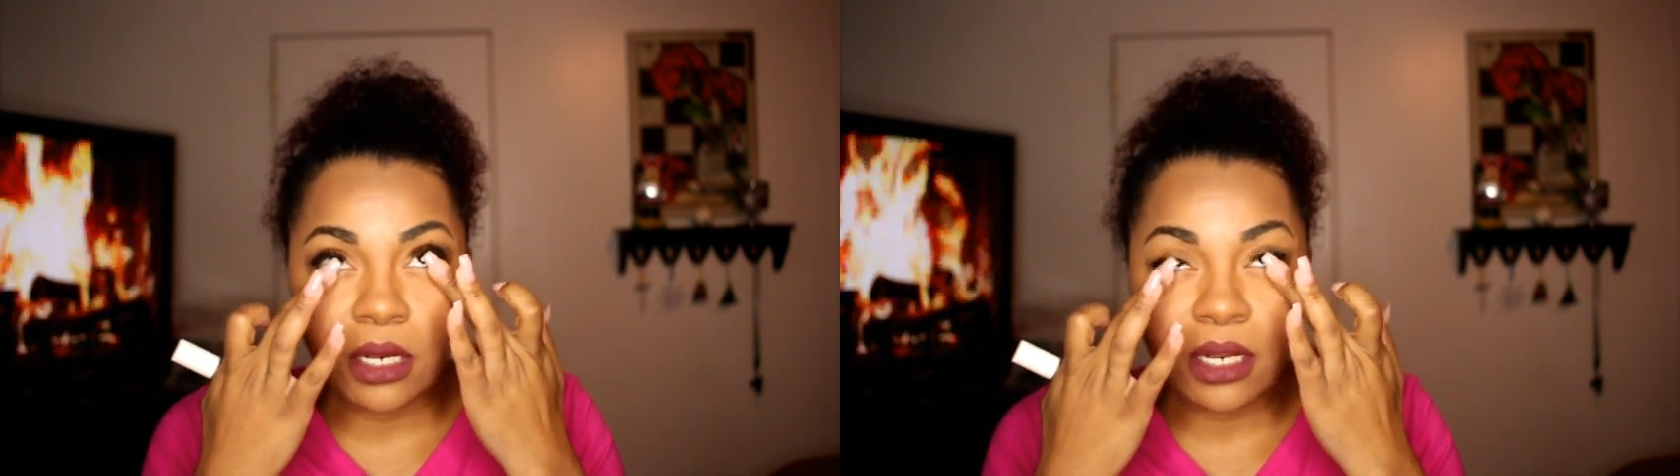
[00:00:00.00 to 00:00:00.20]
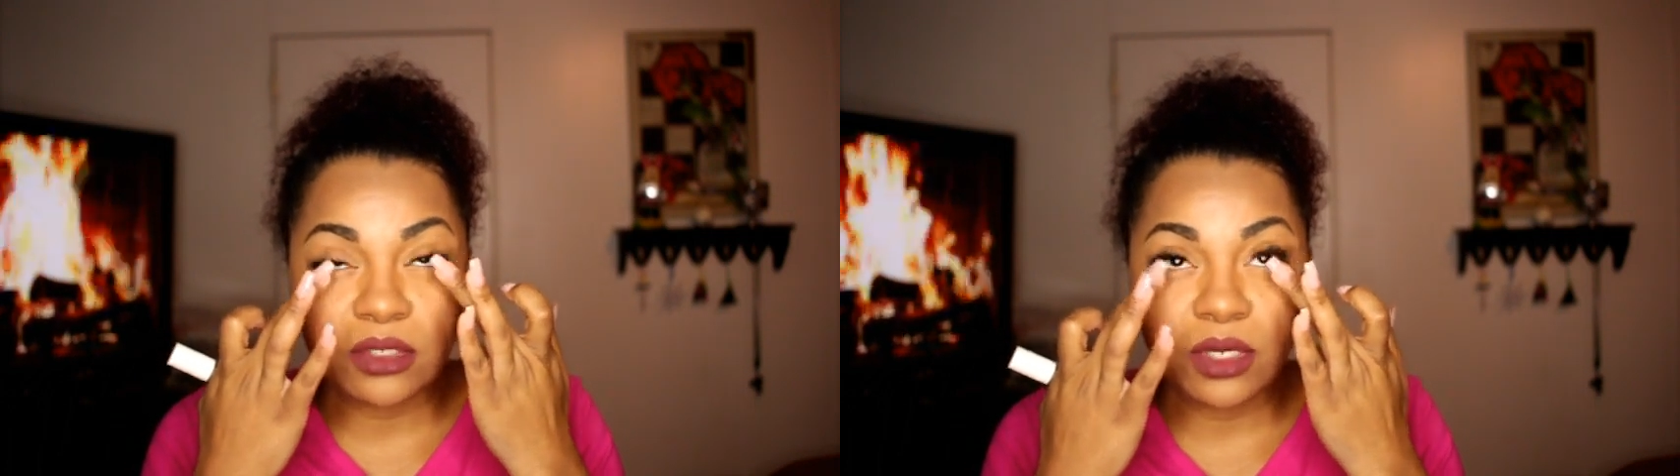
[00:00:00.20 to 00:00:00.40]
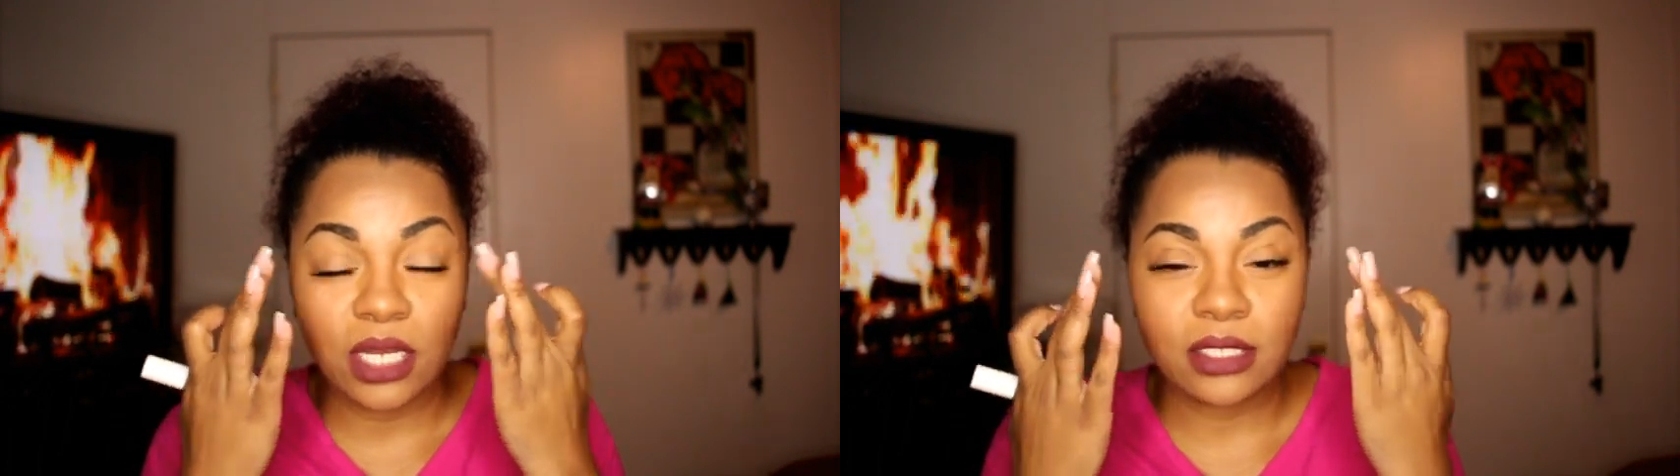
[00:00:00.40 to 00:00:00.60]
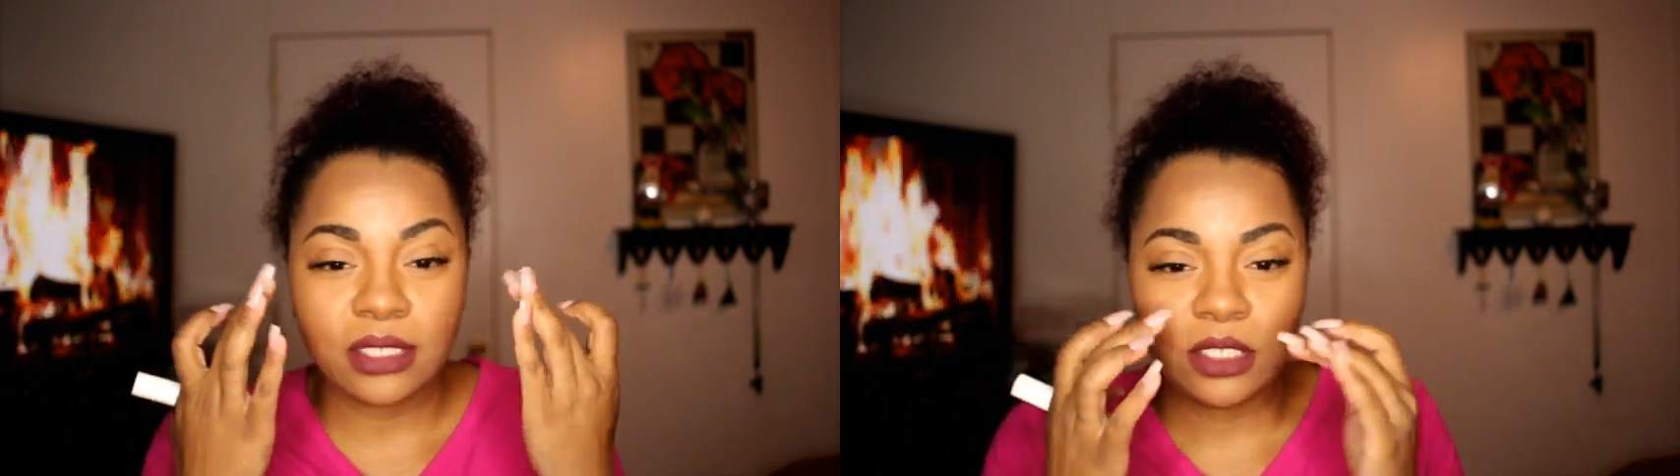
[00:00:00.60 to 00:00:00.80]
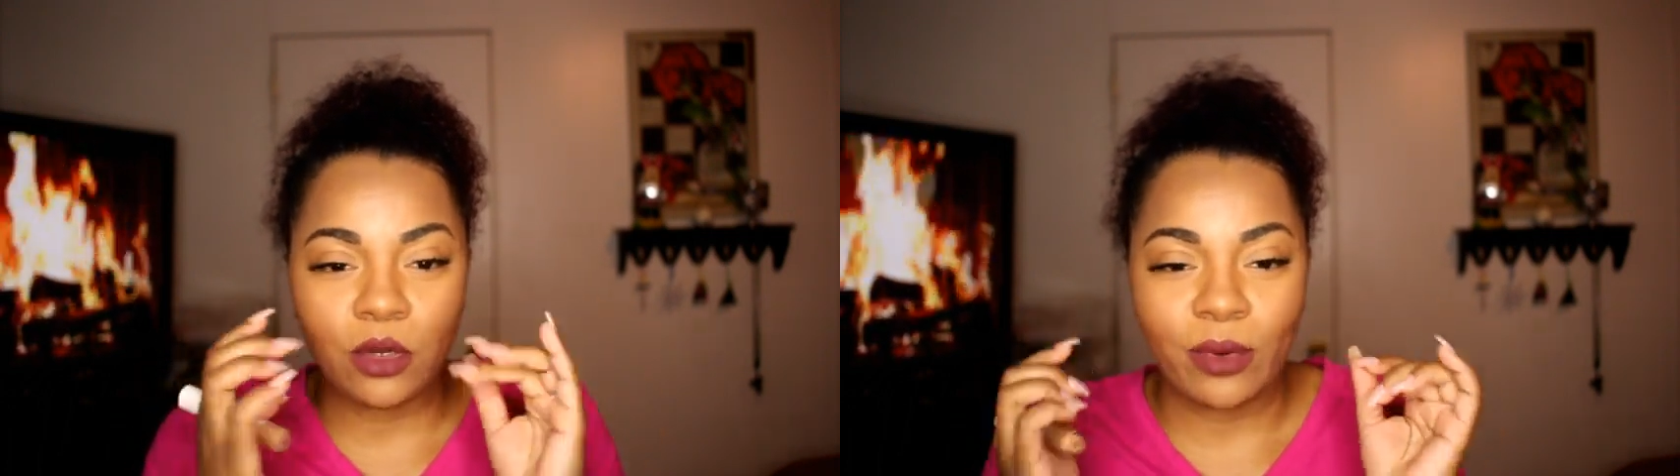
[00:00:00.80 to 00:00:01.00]
and as you guys
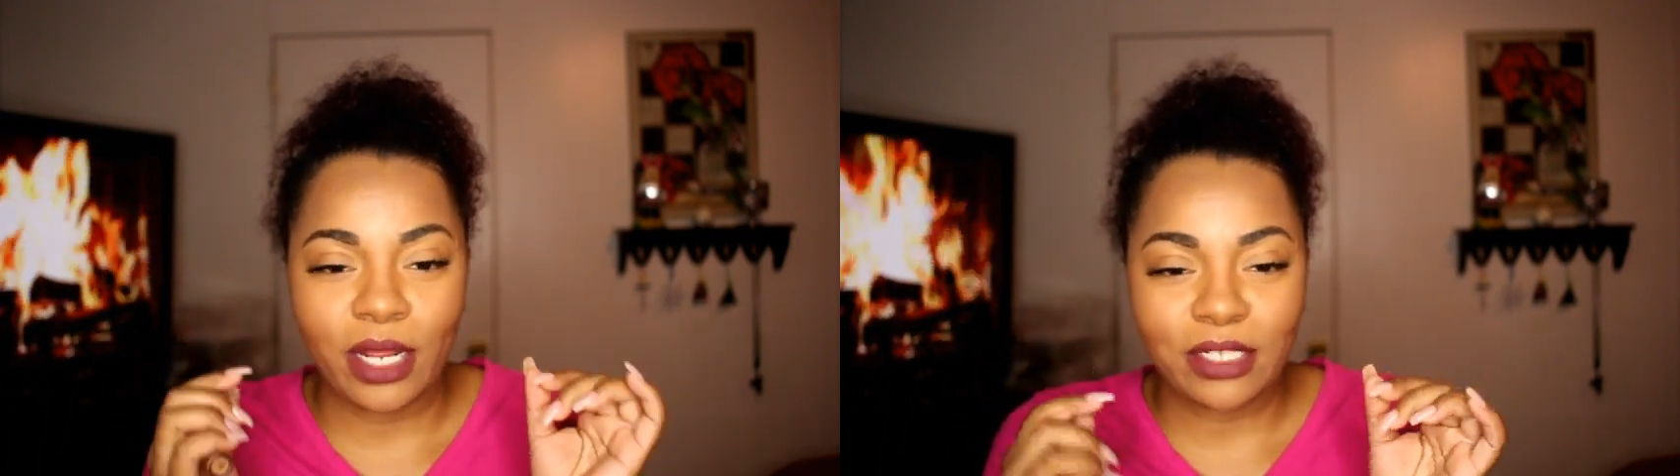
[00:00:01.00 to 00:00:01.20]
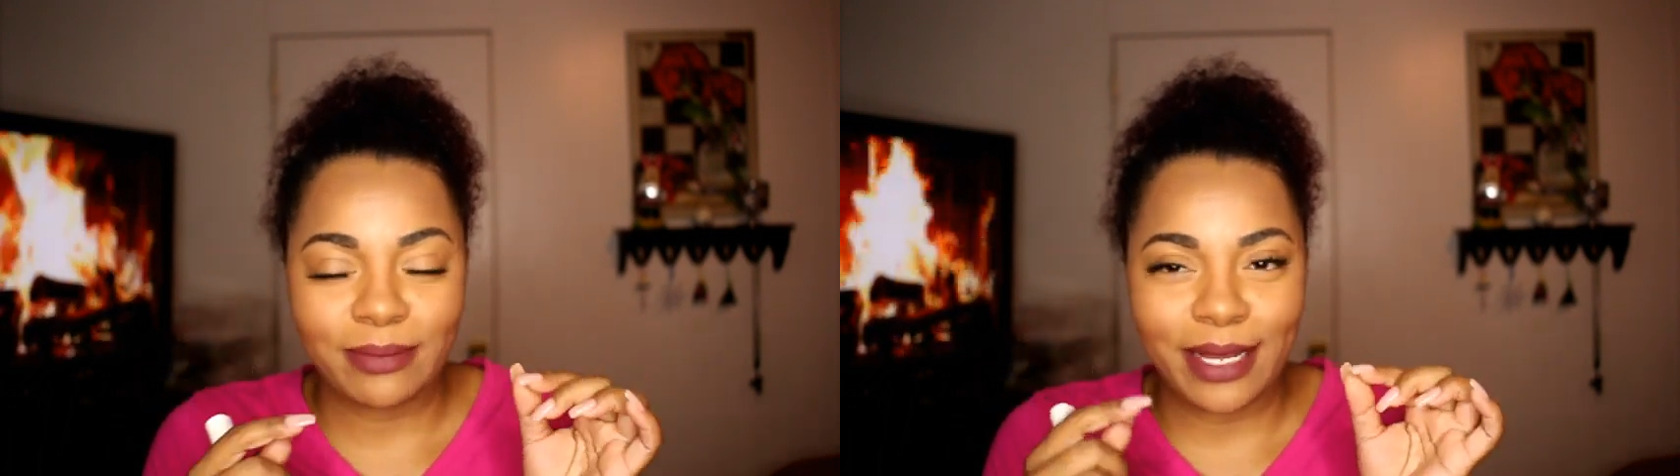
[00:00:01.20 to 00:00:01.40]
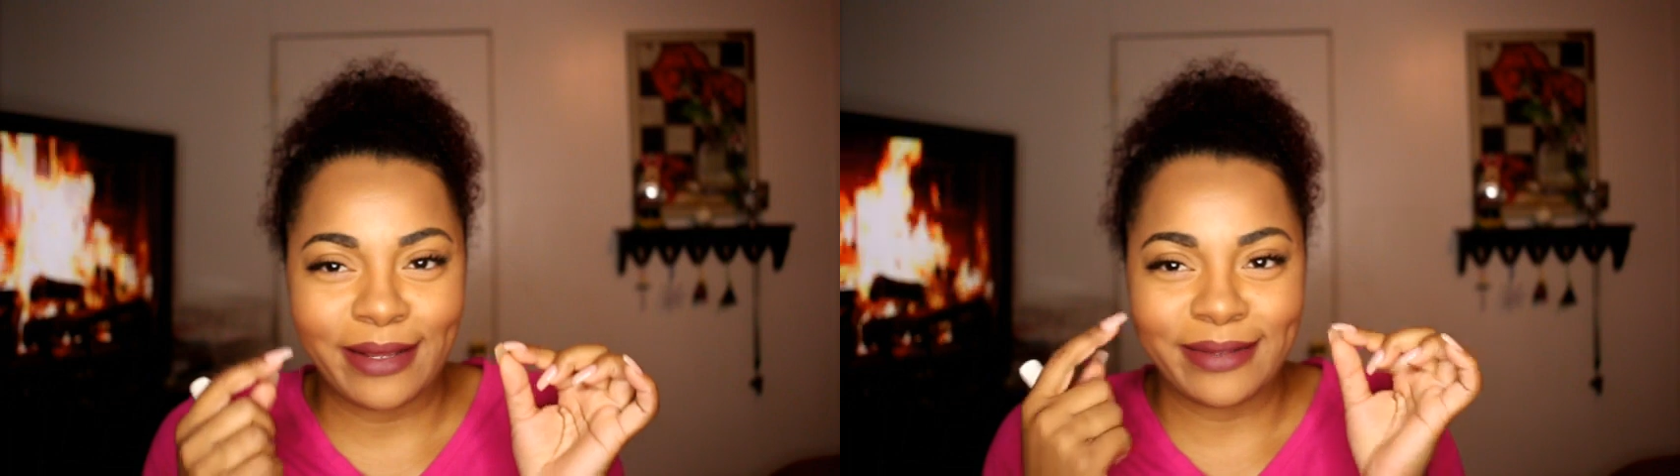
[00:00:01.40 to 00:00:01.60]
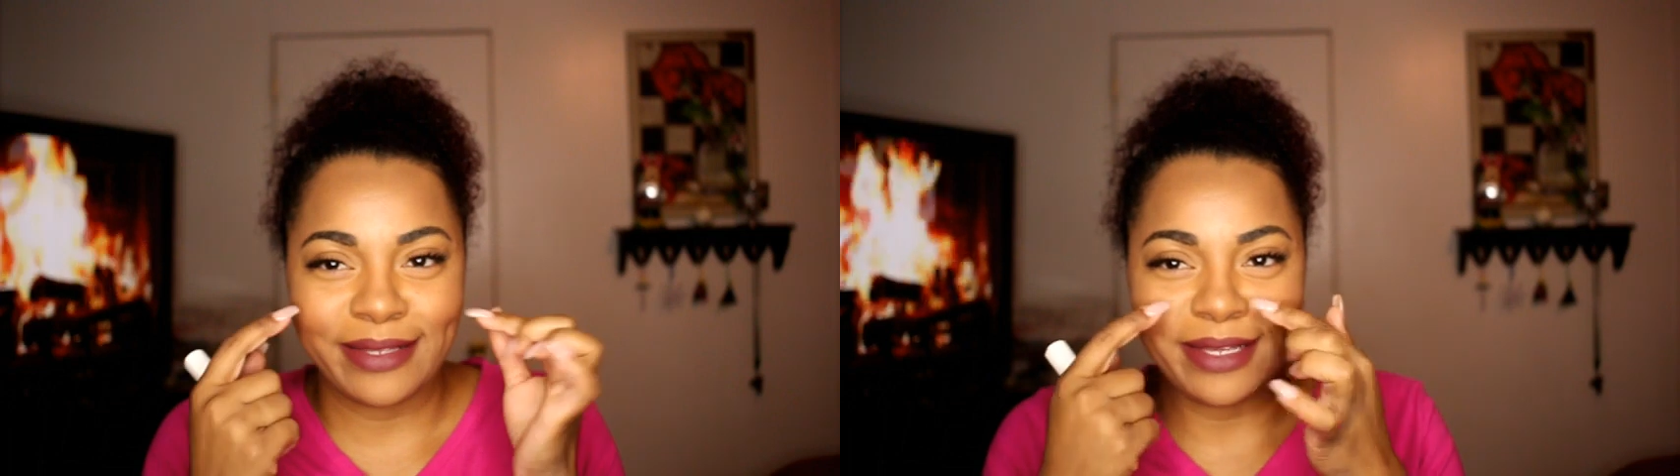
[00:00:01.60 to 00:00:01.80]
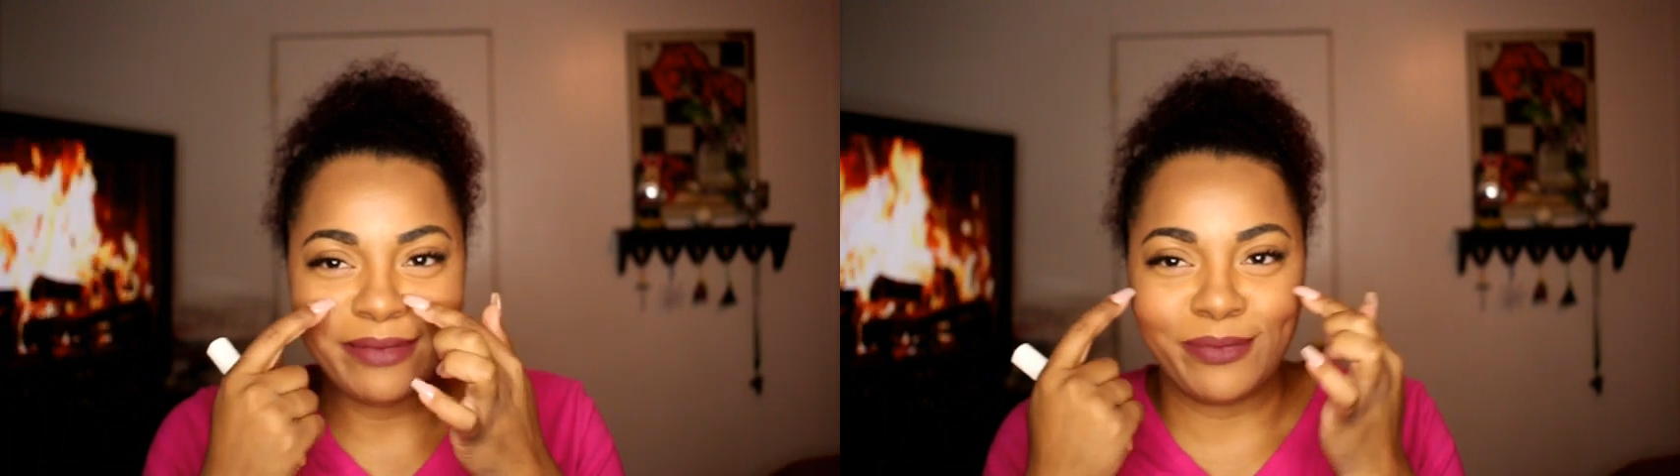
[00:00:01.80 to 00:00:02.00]
can tell when I smile
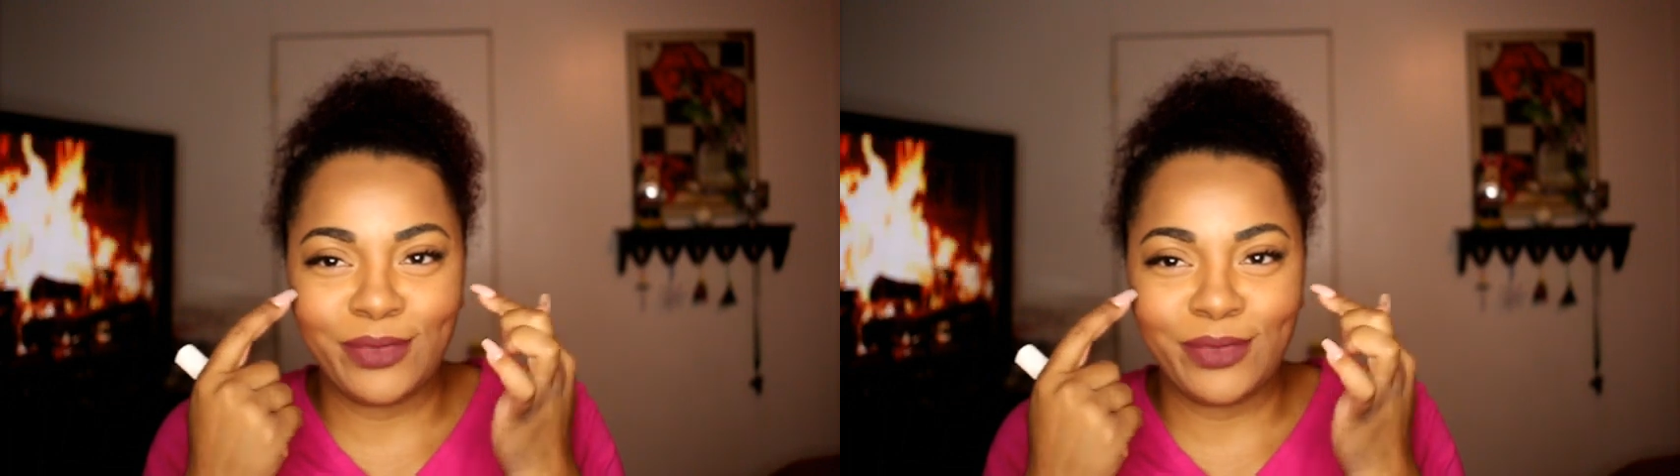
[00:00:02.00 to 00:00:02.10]
that,